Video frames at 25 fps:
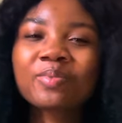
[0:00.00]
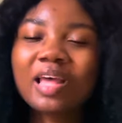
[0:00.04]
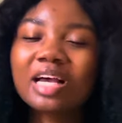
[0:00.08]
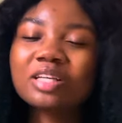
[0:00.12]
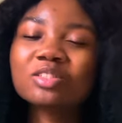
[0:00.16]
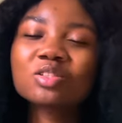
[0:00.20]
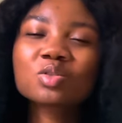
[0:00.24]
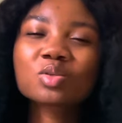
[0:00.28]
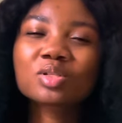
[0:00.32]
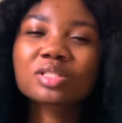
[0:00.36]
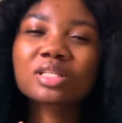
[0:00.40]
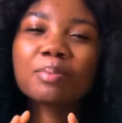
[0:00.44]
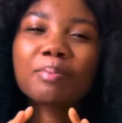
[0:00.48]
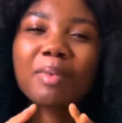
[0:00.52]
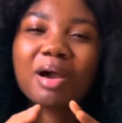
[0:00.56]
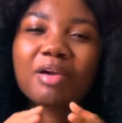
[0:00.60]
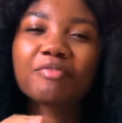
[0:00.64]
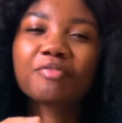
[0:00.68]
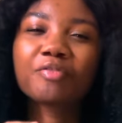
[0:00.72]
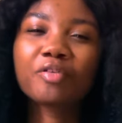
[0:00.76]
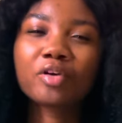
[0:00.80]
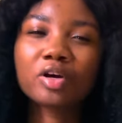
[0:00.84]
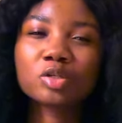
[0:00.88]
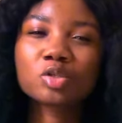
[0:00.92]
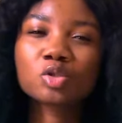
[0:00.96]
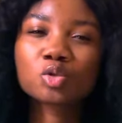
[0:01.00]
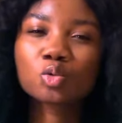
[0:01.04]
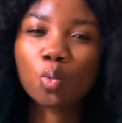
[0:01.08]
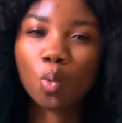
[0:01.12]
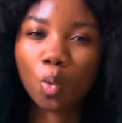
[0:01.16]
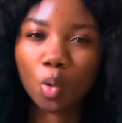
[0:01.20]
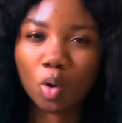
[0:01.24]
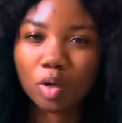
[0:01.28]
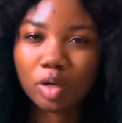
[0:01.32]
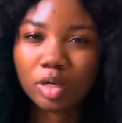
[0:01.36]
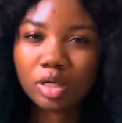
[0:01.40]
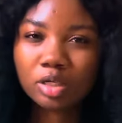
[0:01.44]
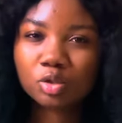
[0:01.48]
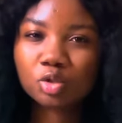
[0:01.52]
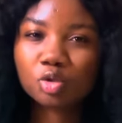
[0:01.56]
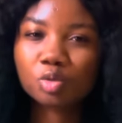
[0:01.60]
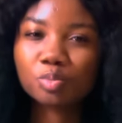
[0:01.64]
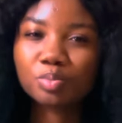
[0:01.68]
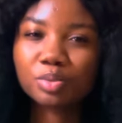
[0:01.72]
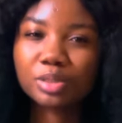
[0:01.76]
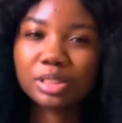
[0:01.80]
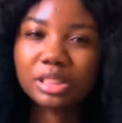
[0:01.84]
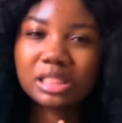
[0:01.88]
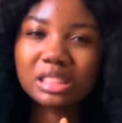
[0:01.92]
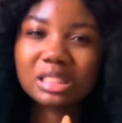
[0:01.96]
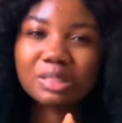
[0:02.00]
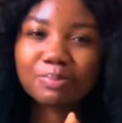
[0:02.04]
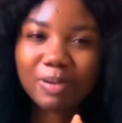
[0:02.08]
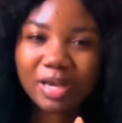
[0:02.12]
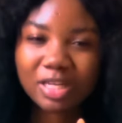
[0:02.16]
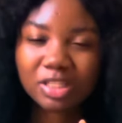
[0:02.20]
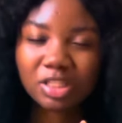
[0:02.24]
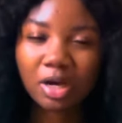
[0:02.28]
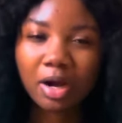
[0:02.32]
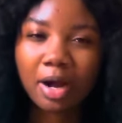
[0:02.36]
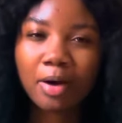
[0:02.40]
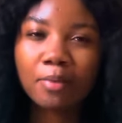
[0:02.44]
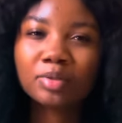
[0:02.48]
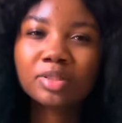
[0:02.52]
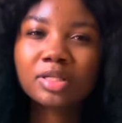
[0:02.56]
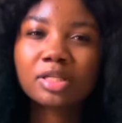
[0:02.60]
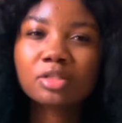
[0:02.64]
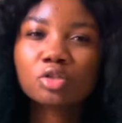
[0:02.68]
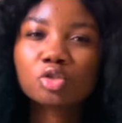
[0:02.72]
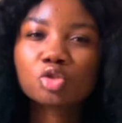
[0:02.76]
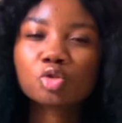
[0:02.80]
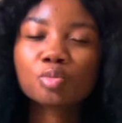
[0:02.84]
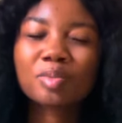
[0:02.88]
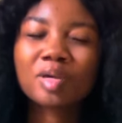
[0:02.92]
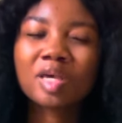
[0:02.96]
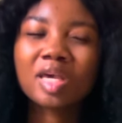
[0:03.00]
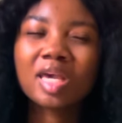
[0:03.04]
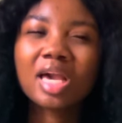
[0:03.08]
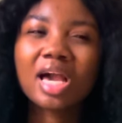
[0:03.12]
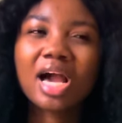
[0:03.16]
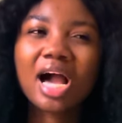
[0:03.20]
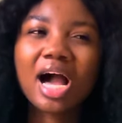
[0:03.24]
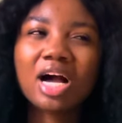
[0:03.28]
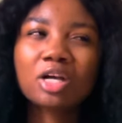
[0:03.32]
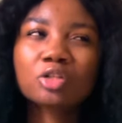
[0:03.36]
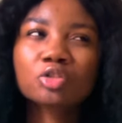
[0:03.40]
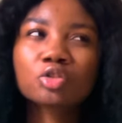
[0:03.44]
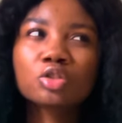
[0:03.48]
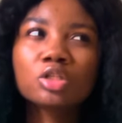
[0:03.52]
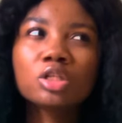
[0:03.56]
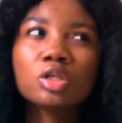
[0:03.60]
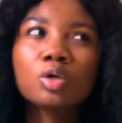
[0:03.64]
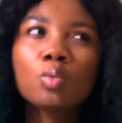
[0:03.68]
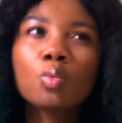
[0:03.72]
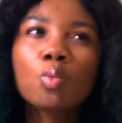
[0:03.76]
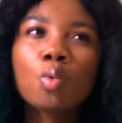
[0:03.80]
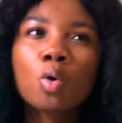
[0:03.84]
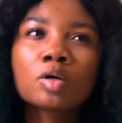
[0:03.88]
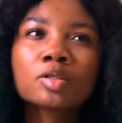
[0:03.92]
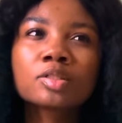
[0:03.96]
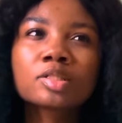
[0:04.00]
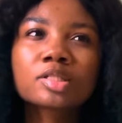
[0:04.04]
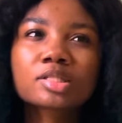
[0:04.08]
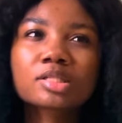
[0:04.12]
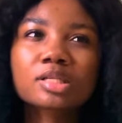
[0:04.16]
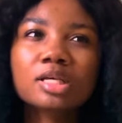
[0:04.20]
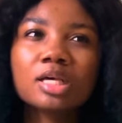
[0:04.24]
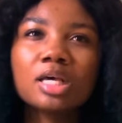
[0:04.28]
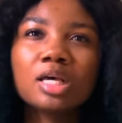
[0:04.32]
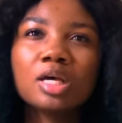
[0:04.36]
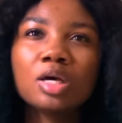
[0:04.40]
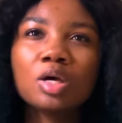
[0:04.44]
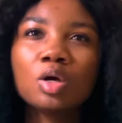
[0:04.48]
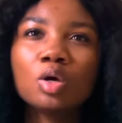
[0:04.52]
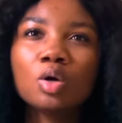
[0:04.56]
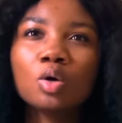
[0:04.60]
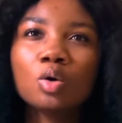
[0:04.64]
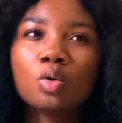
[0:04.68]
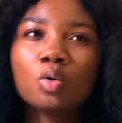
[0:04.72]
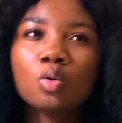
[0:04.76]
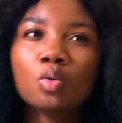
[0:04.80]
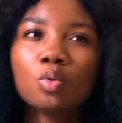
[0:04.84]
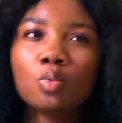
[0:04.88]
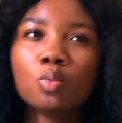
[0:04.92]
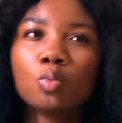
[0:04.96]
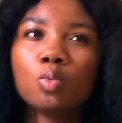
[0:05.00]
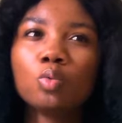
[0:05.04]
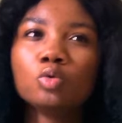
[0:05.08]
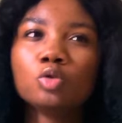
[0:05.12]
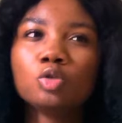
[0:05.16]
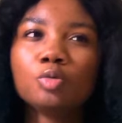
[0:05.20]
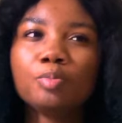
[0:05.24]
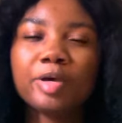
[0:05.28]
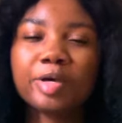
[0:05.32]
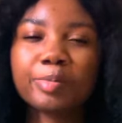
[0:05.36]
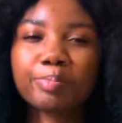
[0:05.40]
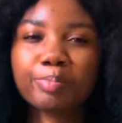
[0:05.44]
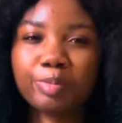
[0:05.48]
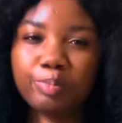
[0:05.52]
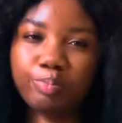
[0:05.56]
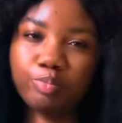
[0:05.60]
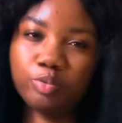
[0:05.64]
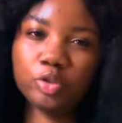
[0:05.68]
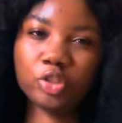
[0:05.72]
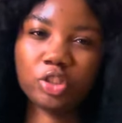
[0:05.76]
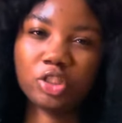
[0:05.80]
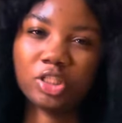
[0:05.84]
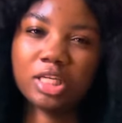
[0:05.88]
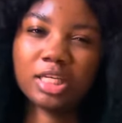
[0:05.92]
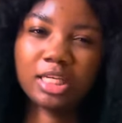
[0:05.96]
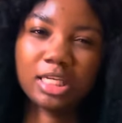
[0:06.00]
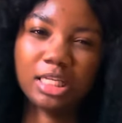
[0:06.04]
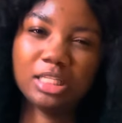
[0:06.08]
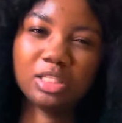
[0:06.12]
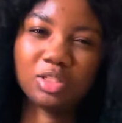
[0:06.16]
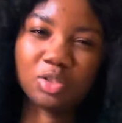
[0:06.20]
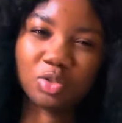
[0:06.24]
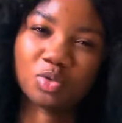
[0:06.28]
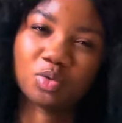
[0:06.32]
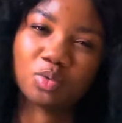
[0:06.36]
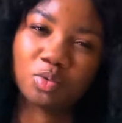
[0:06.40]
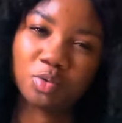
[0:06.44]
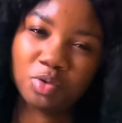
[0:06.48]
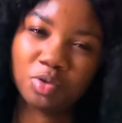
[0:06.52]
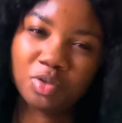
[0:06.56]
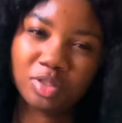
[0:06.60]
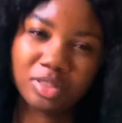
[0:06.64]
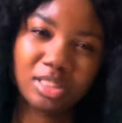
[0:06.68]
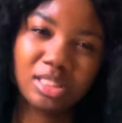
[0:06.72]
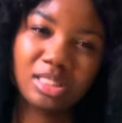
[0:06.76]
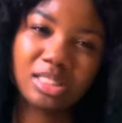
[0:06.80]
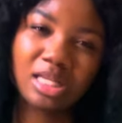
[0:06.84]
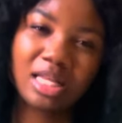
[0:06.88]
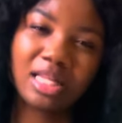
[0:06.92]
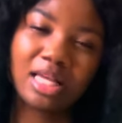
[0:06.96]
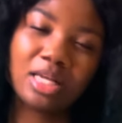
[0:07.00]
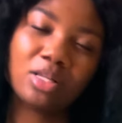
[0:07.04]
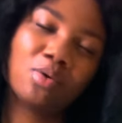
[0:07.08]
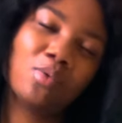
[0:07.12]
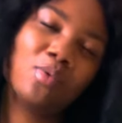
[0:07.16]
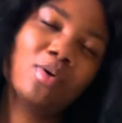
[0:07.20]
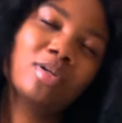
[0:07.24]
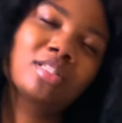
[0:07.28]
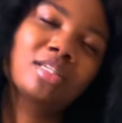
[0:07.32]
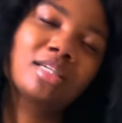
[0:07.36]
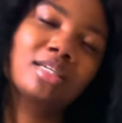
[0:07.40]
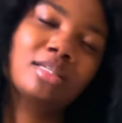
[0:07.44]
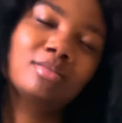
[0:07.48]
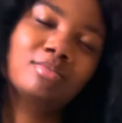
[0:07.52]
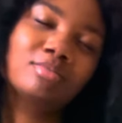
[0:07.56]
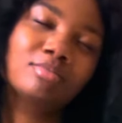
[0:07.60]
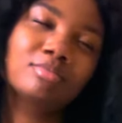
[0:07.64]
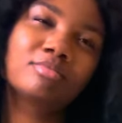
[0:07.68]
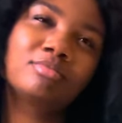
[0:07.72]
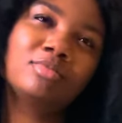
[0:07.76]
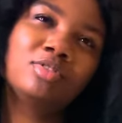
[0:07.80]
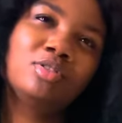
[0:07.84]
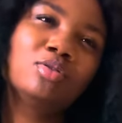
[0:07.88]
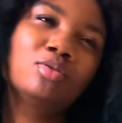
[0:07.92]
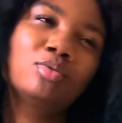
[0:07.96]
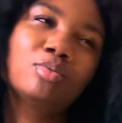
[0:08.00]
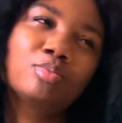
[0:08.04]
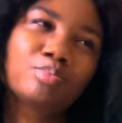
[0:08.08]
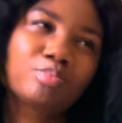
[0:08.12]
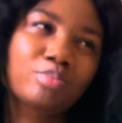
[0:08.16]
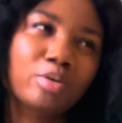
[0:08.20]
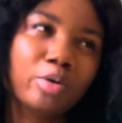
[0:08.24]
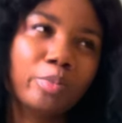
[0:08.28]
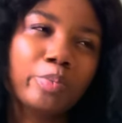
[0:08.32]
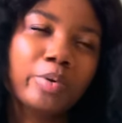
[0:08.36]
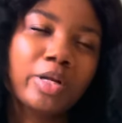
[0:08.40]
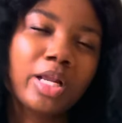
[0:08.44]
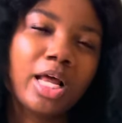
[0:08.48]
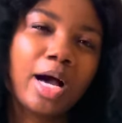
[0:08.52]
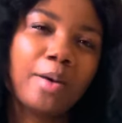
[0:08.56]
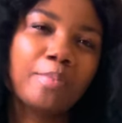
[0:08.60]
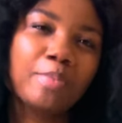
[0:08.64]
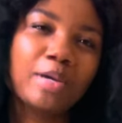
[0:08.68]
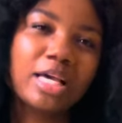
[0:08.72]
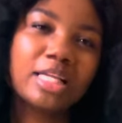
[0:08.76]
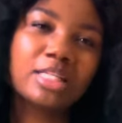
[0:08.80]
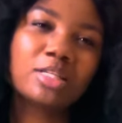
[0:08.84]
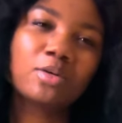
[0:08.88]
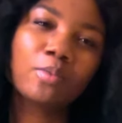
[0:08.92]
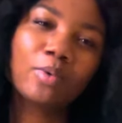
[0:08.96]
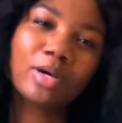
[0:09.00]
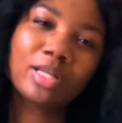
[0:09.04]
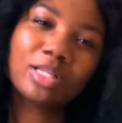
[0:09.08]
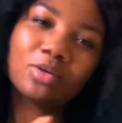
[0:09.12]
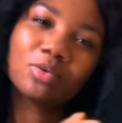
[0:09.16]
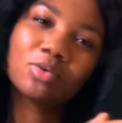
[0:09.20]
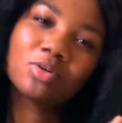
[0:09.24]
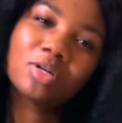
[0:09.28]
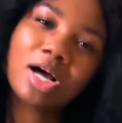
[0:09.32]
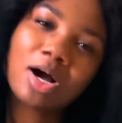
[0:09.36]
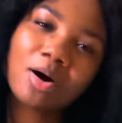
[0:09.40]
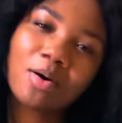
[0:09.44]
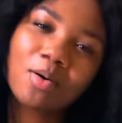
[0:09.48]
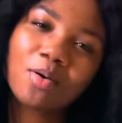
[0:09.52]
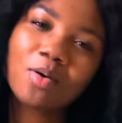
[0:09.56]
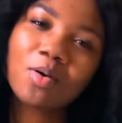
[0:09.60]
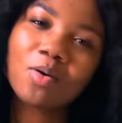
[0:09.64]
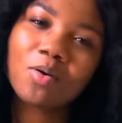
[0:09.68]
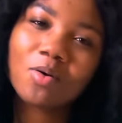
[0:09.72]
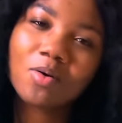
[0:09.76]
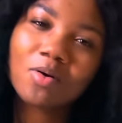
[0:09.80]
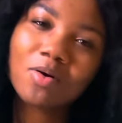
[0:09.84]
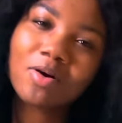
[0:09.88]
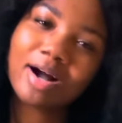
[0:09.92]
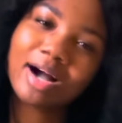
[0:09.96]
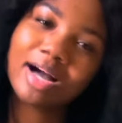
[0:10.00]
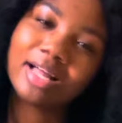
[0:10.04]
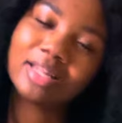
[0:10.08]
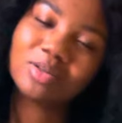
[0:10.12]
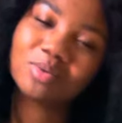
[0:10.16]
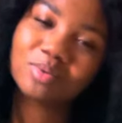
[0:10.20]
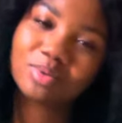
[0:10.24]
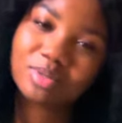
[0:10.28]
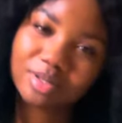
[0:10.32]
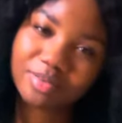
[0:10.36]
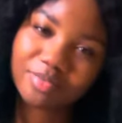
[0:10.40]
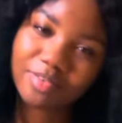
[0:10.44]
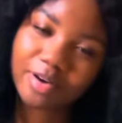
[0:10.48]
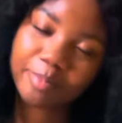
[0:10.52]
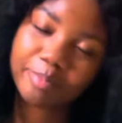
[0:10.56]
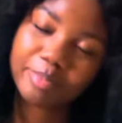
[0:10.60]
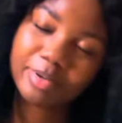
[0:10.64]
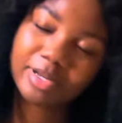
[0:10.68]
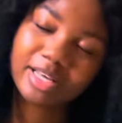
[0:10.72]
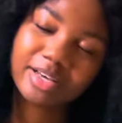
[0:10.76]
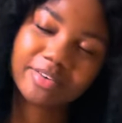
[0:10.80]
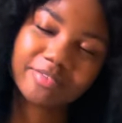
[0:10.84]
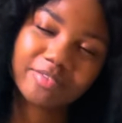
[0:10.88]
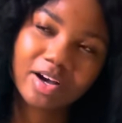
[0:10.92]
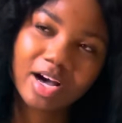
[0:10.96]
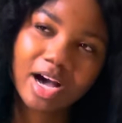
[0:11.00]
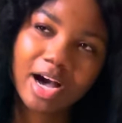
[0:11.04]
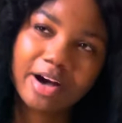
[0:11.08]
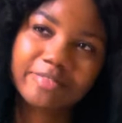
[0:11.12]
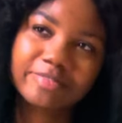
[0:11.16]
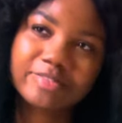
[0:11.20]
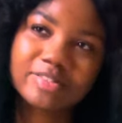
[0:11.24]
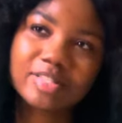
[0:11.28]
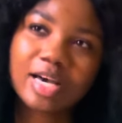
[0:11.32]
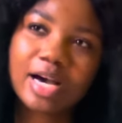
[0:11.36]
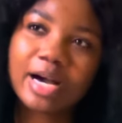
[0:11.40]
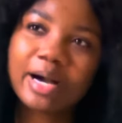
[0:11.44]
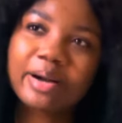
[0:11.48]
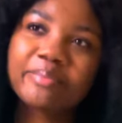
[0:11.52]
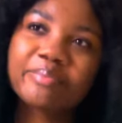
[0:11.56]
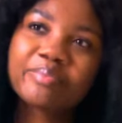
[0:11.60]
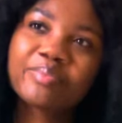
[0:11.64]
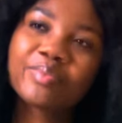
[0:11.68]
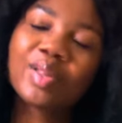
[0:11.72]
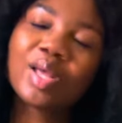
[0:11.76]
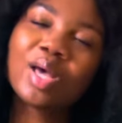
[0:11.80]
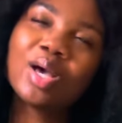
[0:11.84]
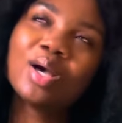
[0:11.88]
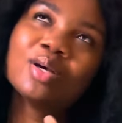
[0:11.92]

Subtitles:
I just wanted my first one to be special. I wanted it to be actually what would make people shake a little. You understand? I don't want the, you know, popular happy ending when they will now hug and they will live happily ever after.